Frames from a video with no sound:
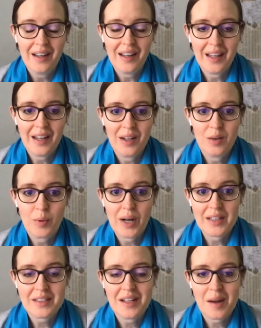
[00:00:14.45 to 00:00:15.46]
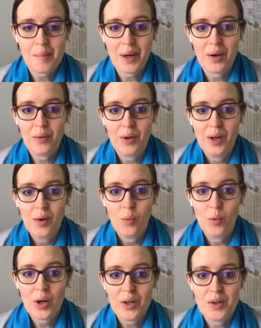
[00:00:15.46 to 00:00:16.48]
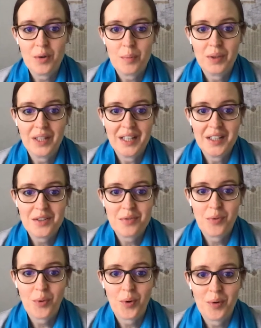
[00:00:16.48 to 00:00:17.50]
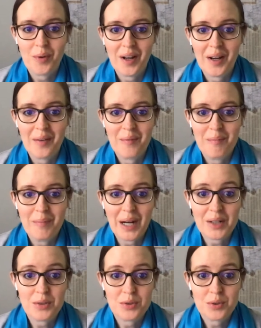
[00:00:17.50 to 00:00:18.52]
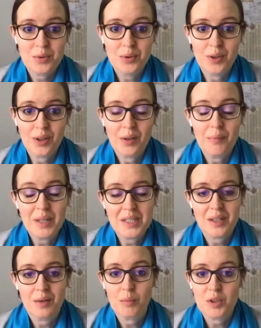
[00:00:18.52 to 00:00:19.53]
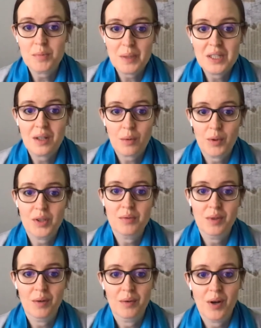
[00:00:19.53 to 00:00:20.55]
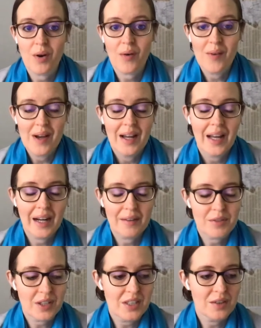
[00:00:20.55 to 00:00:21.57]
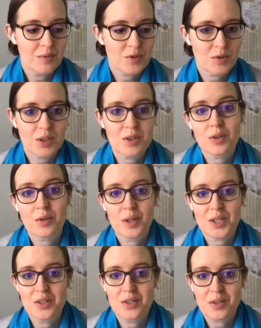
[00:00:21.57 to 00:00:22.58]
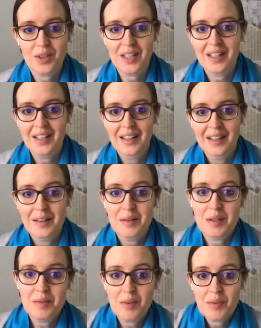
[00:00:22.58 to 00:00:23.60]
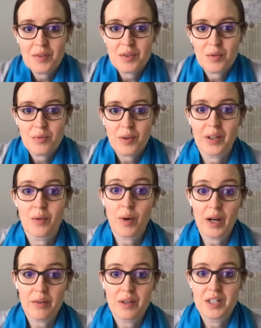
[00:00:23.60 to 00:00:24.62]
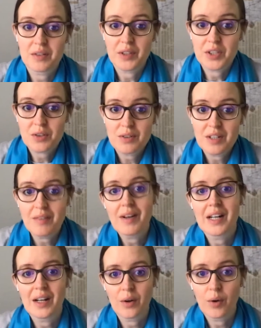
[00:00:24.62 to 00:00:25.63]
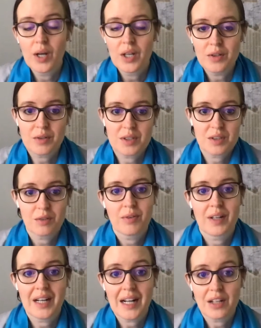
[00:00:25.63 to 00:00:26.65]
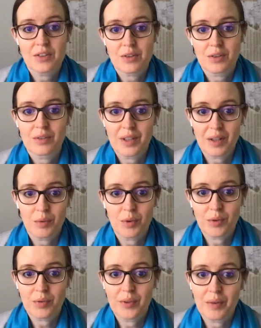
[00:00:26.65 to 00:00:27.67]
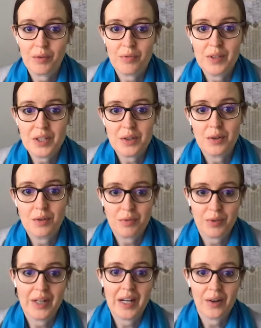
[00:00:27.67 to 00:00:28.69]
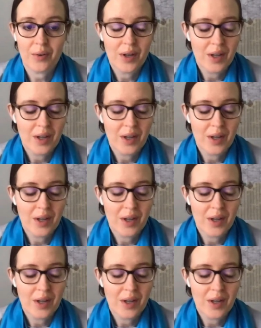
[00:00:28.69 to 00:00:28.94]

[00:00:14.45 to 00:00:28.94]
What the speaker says: and we're asking about what are your plans for back to school based on what you know now. And I've tried to structure the question so that even if there's a fairly wide range of uncertainty right now, you can still find an answer that will fit you for now.